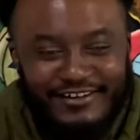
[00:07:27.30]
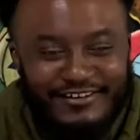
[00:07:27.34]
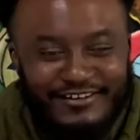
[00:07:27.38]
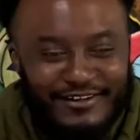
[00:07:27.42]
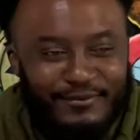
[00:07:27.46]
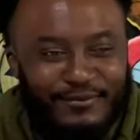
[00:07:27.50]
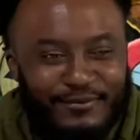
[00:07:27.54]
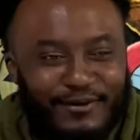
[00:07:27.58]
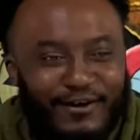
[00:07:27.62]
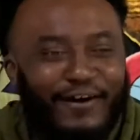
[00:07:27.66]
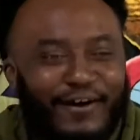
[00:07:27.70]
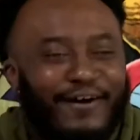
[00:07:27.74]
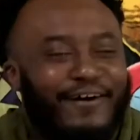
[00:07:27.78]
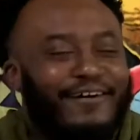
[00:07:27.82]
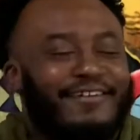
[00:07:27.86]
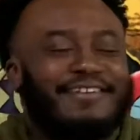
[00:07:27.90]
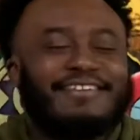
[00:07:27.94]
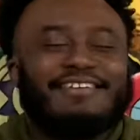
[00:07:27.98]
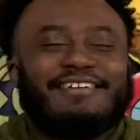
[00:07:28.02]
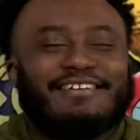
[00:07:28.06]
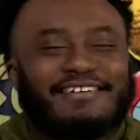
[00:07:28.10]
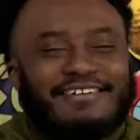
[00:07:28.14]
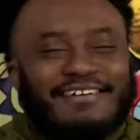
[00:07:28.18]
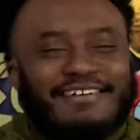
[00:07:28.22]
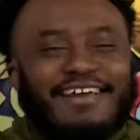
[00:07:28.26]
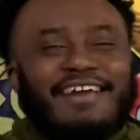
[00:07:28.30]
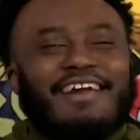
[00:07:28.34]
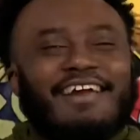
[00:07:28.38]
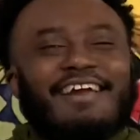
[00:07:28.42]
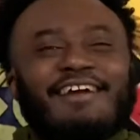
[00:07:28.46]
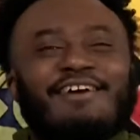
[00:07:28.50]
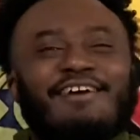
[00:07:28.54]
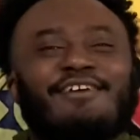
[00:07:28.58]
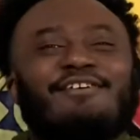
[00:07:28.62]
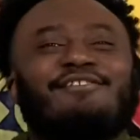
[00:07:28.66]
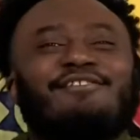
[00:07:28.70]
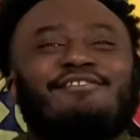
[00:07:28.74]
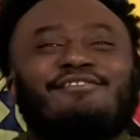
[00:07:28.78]
up all the
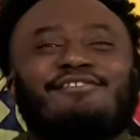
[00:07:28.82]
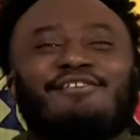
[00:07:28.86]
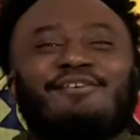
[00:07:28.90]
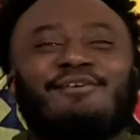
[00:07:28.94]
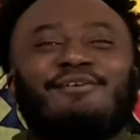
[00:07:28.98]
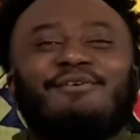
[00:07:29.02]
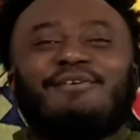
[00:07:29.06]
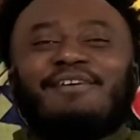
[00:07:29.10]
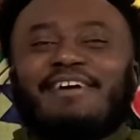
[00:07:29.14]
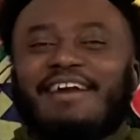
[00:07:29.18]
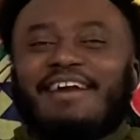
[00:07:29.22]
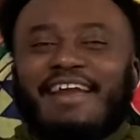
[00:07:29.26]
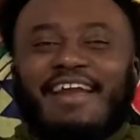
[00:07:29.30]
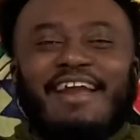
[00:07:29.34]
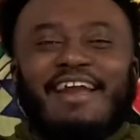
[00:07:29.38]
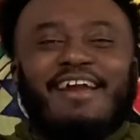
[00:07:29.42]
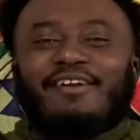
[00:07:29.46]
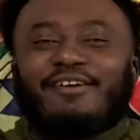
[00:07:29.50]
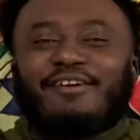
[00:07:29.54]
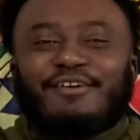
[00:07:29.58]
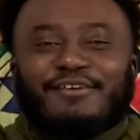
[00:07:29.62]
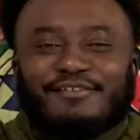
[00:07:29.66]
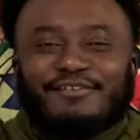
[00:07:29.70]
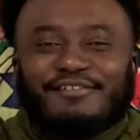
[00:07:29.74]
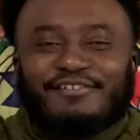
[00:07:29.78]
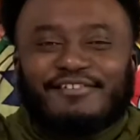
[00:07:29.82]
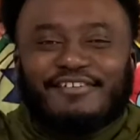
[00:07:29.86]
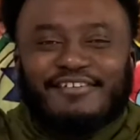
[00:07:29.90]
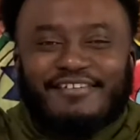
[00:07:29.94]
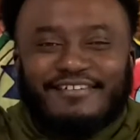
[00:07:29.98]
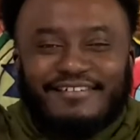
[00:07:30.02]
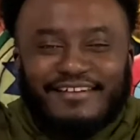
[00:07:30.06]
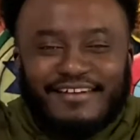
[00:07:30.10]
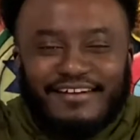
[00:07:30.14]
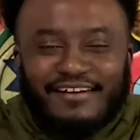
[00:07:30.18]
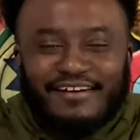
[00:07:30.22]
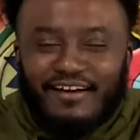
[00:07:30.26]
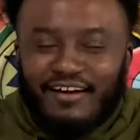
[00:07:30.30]
Zoro haters saying
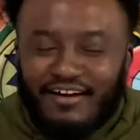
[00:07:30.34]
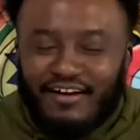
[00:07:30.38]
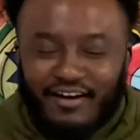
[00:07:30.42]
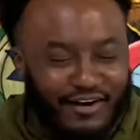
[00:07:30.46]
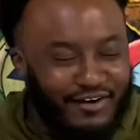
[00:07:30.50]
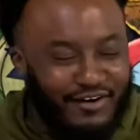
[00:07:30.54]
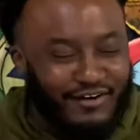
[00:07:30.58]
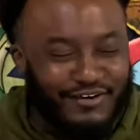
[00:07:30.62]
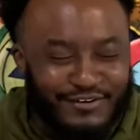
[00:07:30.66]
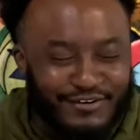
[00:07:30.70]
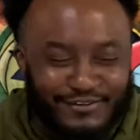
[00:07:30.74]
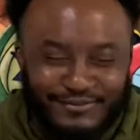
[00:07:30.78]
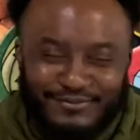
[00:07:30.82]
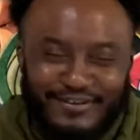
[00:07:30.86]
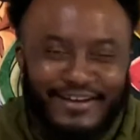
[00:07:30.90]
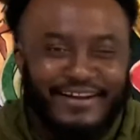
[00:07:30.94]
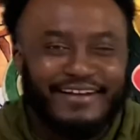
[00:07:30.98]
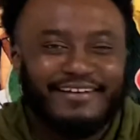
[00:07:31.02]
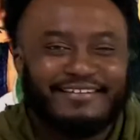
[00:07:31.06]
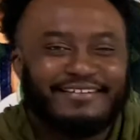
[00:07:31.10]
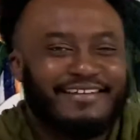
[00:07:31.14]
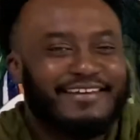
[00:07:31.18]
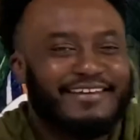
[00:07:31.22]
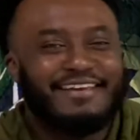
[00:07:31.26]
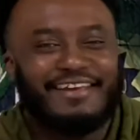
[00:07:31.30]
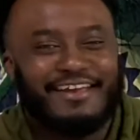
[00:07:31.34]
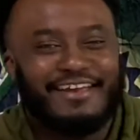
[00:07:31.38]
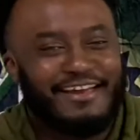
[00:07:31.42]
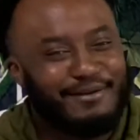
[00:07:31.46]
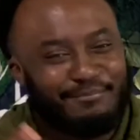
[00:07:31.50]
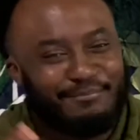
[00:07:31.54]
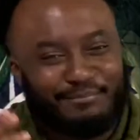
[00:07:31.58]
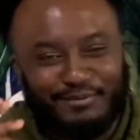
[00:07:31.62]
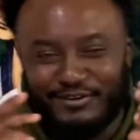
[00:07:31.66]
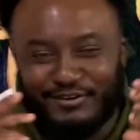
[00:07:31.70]
like, oh, they can't be